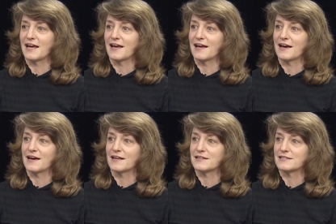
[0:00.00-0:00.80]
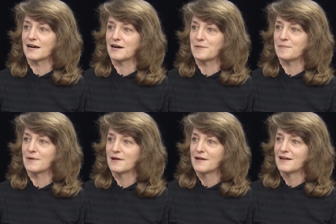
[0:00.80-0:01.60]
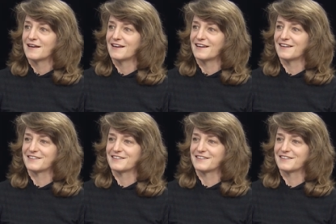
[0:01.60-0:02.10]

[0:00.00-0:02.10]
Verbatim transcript: And um, great part of town.